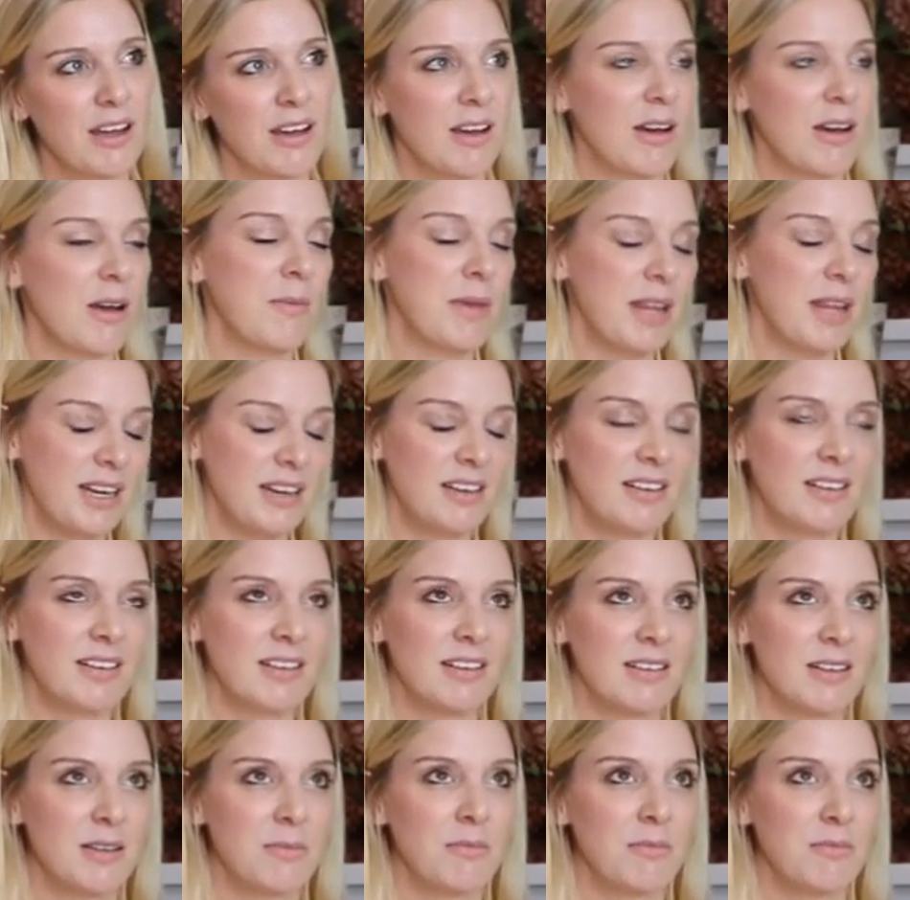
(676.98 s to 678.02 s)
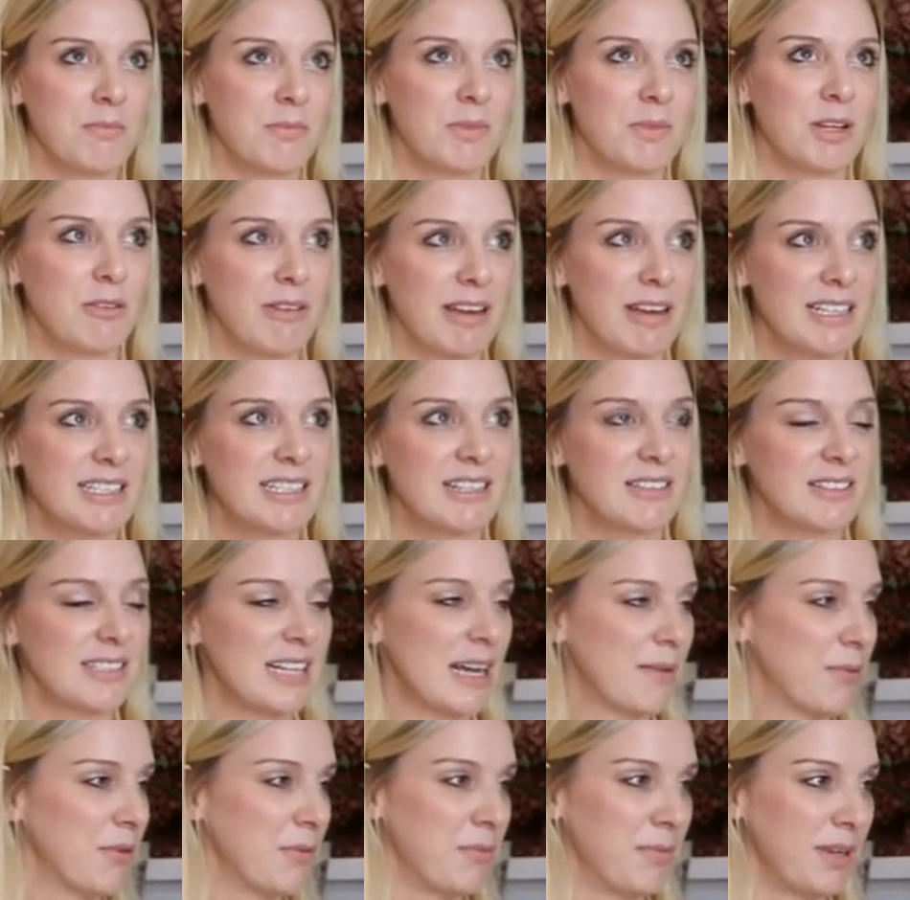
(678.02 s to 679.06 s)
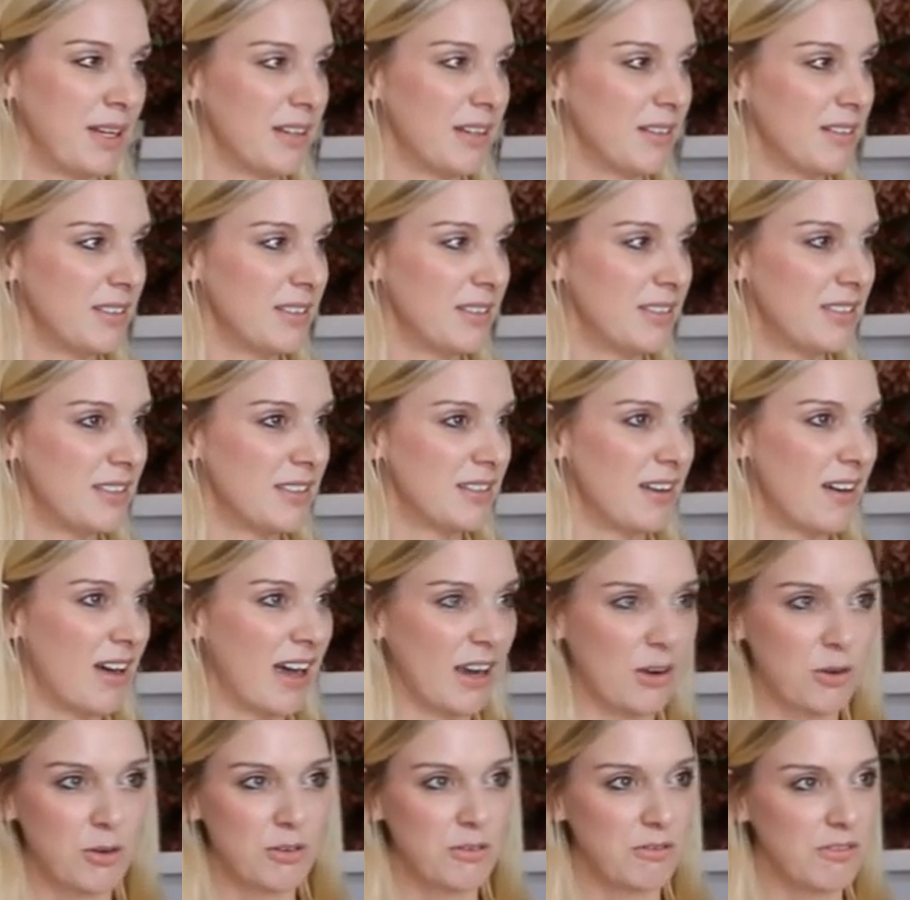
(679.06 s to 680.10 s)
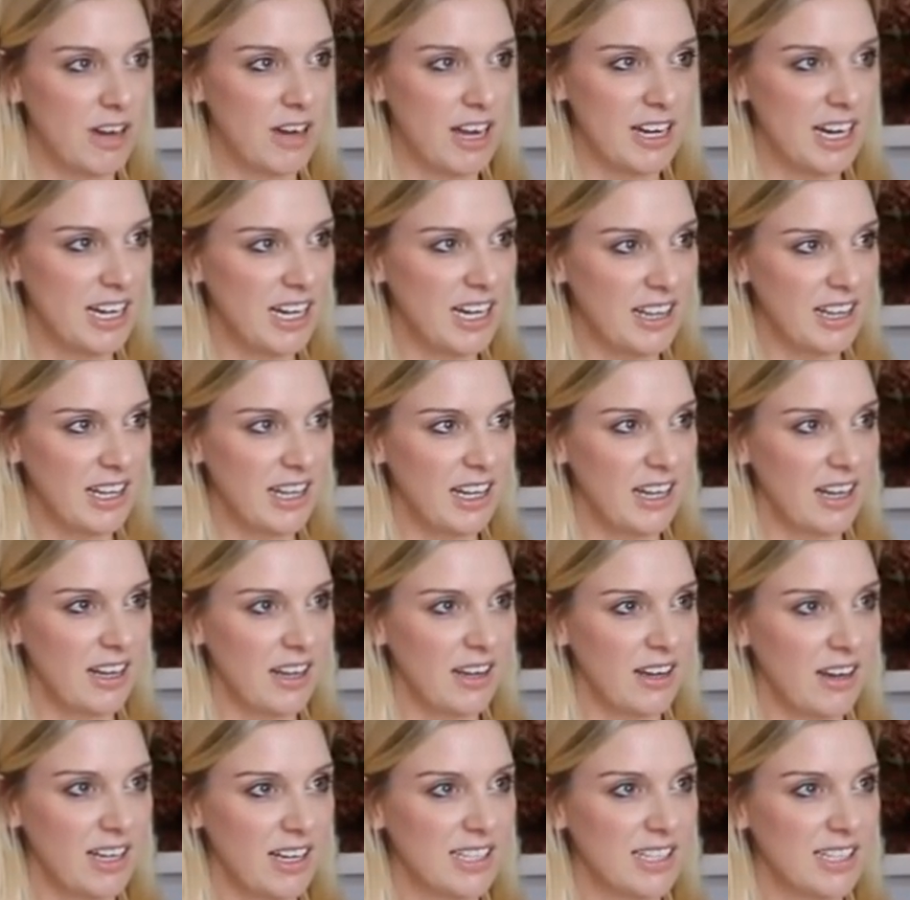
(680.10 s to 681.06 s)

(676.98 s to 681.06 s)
I mean the, the Grace Tales happened because I couldn't find anything.